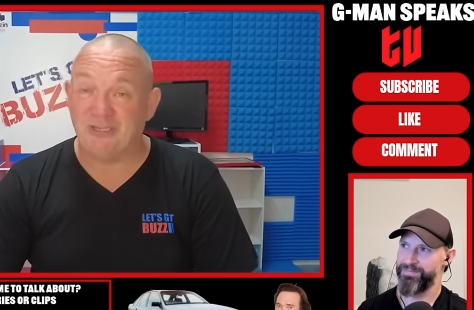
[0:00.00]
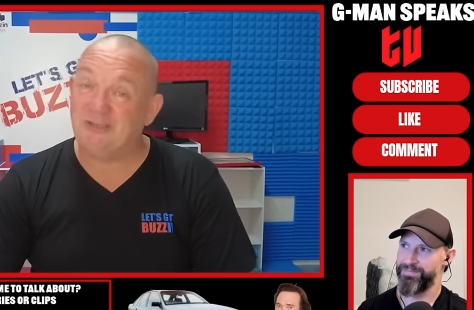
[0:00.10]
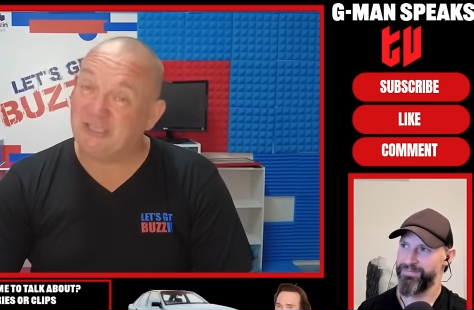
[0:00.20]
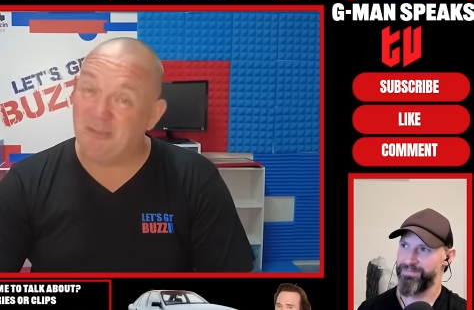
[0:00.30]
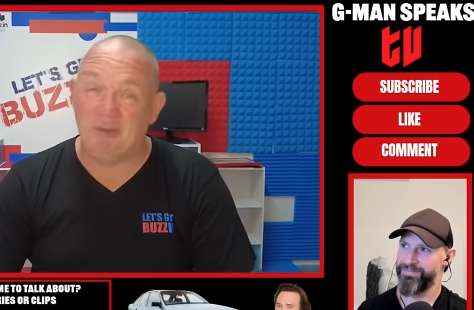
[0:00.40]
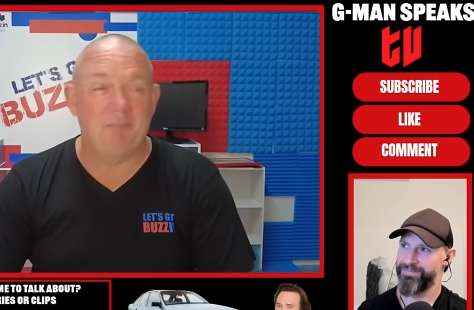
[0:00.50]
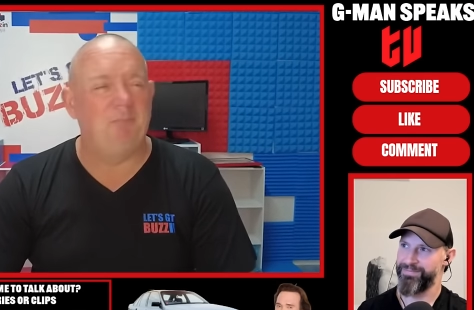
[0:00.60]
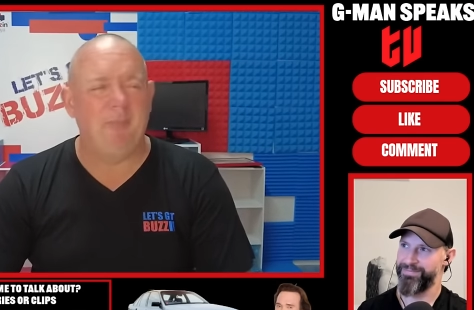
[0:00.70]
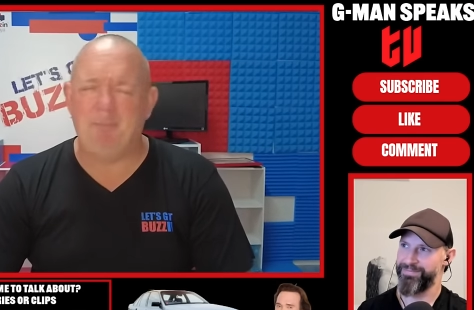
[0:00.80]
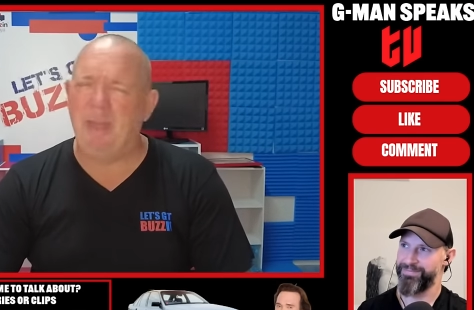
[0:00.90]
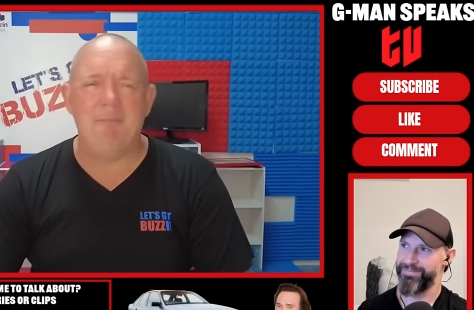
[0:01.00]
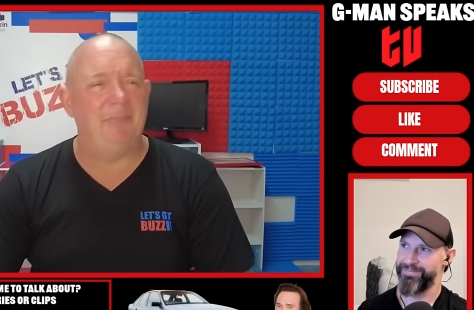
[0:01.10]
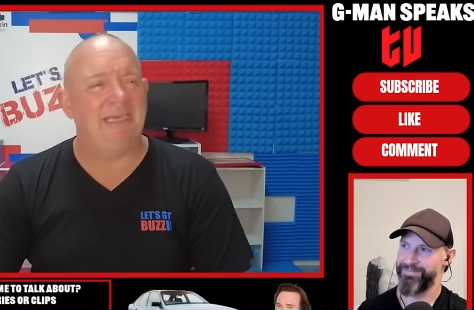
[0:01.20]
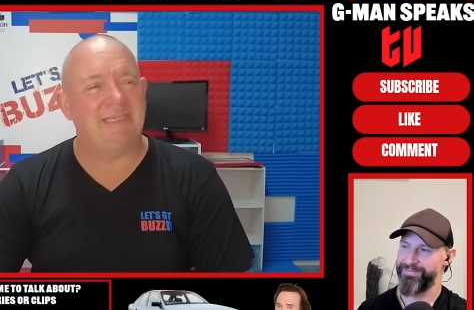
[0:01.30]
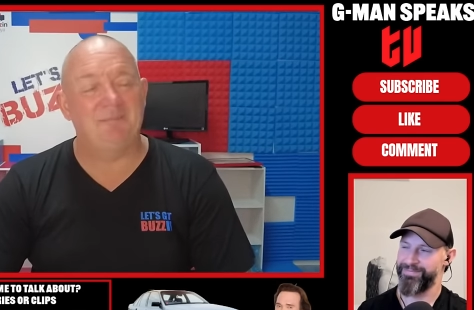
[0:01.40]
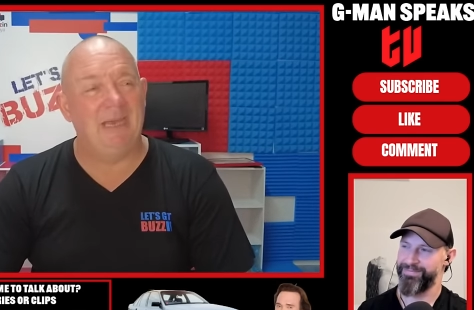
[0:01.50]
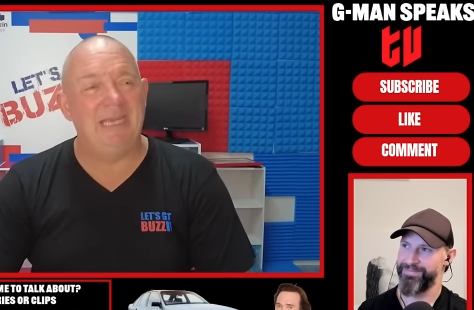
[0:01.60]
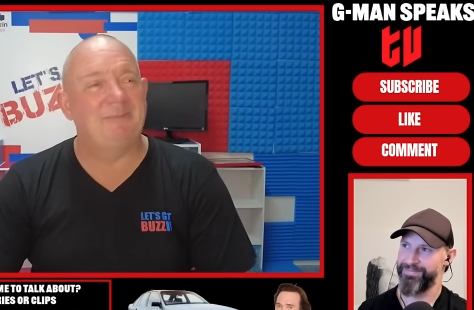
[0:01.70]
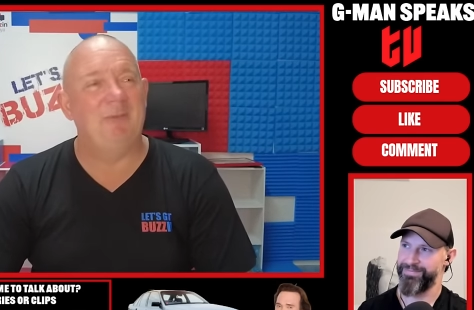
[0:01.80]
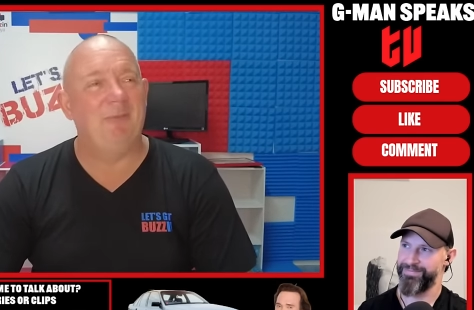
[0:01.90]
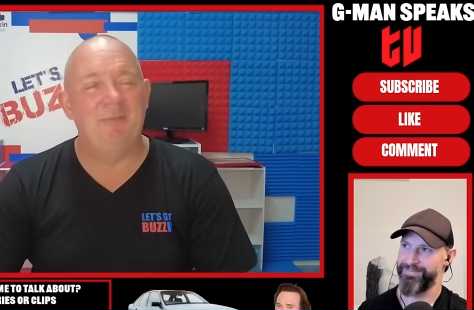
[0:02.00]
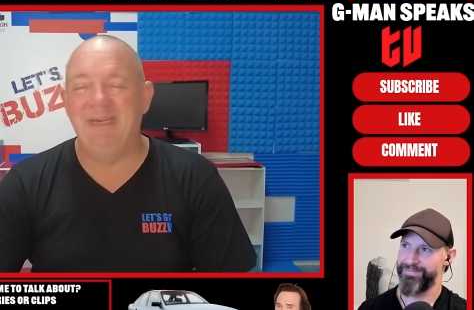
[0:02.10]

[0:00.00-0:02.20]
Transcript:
Speaker 1: They've still been Ben, bless him. Ben's been with